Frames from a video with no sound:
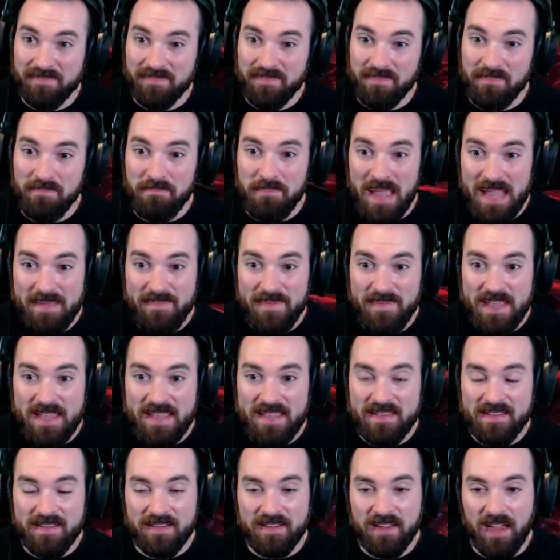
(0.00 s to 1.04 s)

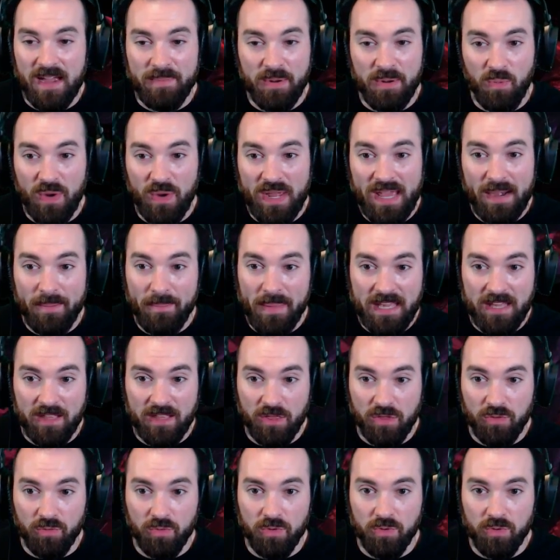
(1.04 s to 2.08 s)
maybe, I mean, we got to make it
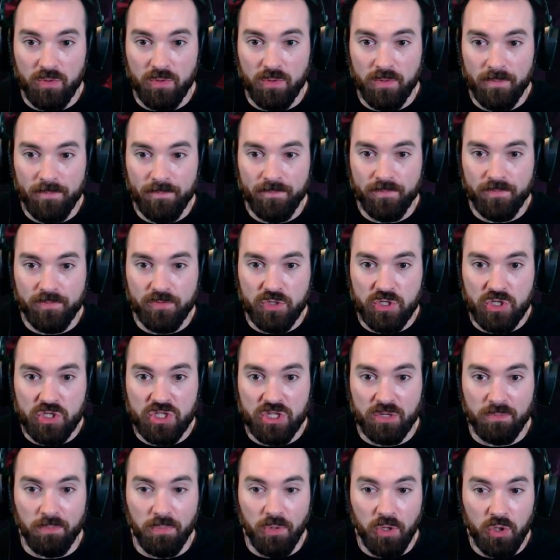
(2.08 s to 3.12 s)
through just
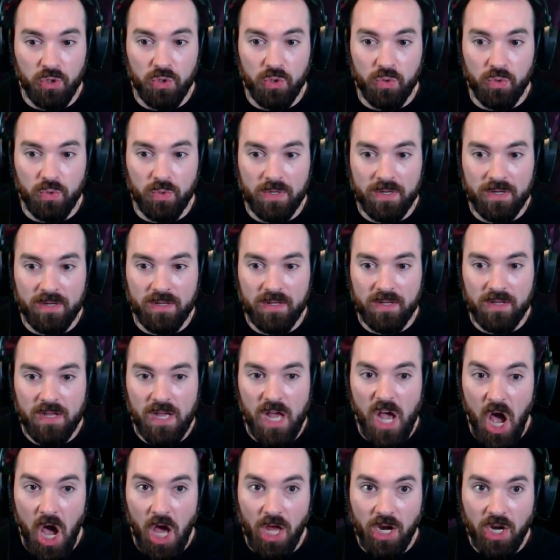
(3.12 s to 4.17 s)
the blue
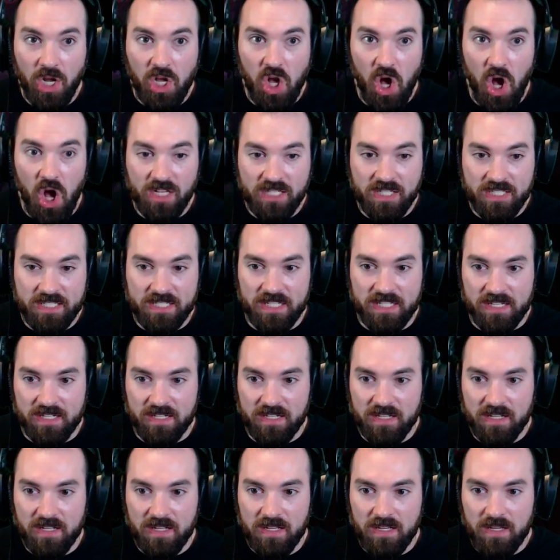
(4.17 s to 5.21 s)
unaccosted,
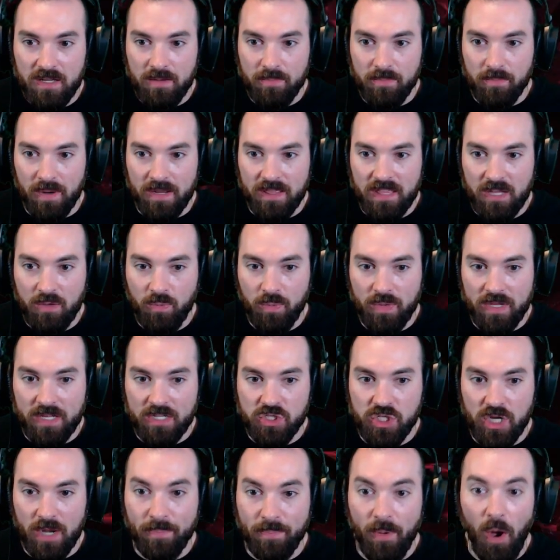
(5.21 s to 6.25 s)
but I think we can
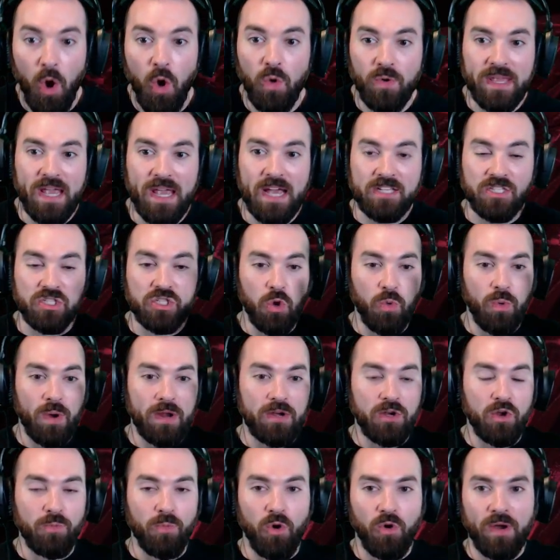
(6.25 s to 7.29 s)
jump. Oh, yes, no,
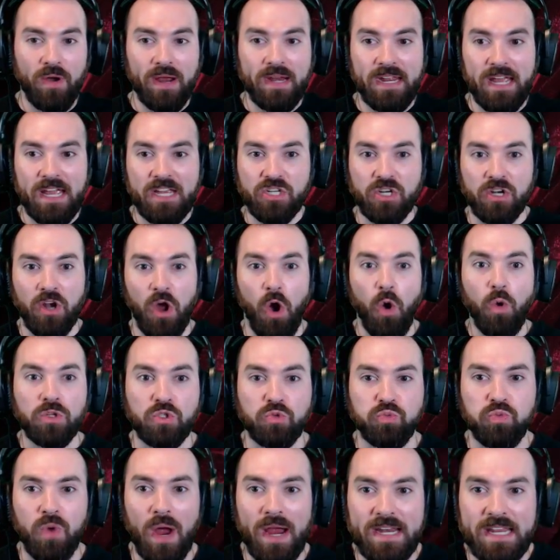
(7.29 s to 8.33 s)
no more radiation. Oh, it's
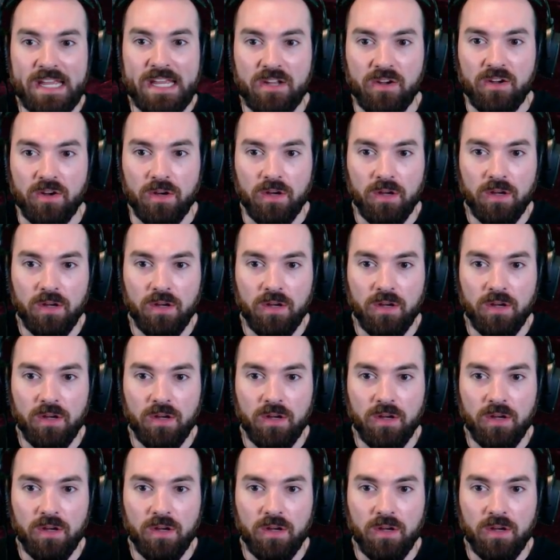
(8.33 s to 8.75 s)
right here.